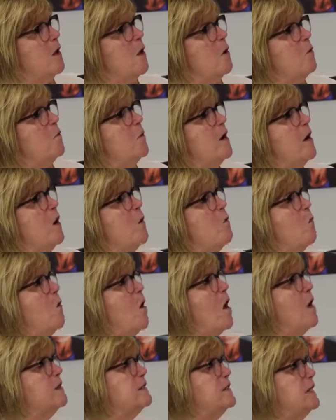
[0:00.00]
When I
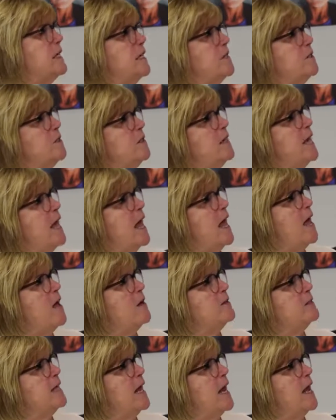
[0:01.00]
walked into the
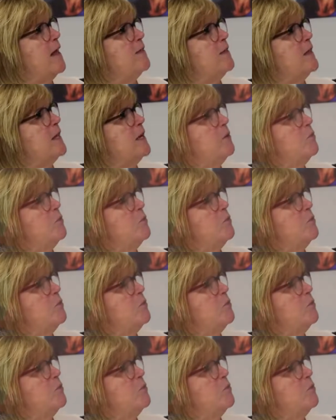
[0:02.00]
house, Anthony